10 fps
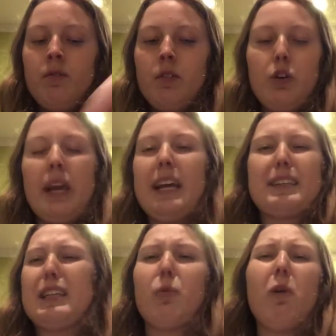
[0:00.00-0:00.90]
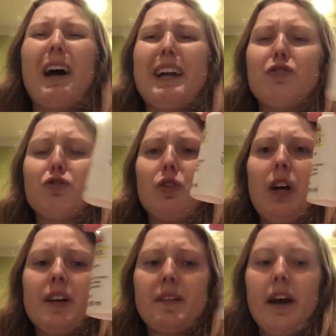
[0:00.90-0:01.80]
You can't see the white, I just
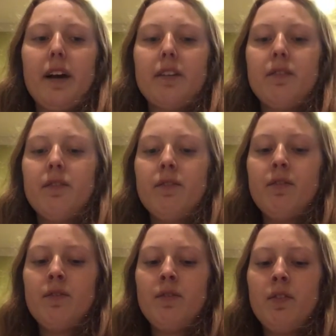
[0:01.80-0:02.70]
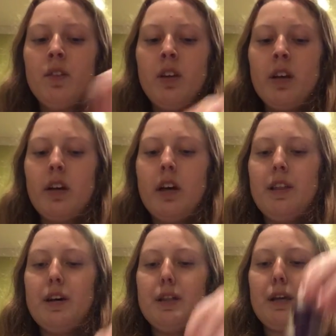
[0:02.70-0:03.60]
realized that.
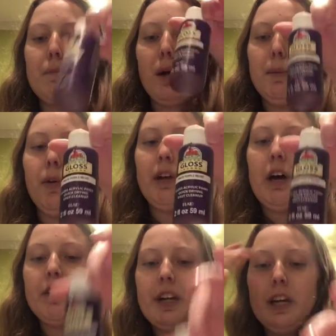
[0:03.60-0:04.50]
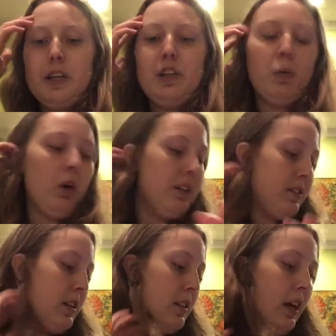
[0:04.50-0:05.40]
And then the purple velvet. And then the
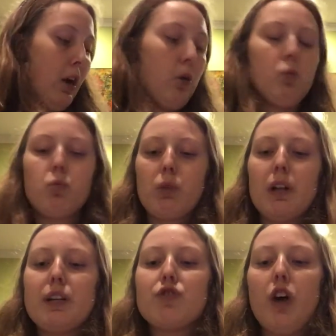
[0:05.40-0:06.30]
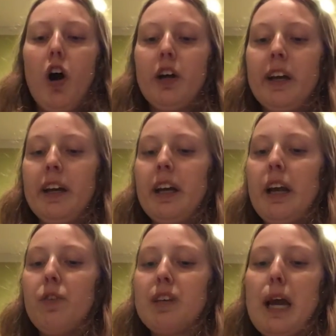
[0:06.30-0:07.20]
ones that are really shocking, and
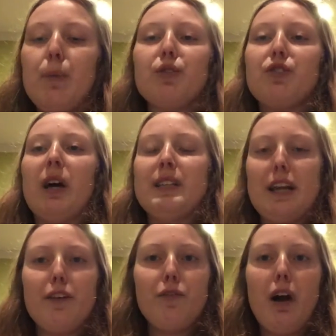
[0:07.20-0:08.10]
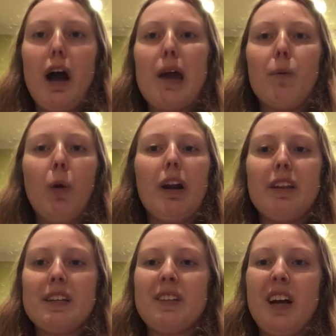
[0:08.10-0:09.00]
I was able to identify one of
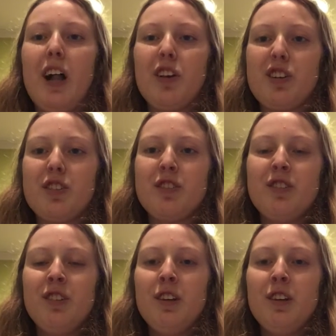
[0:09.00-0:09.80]
these colors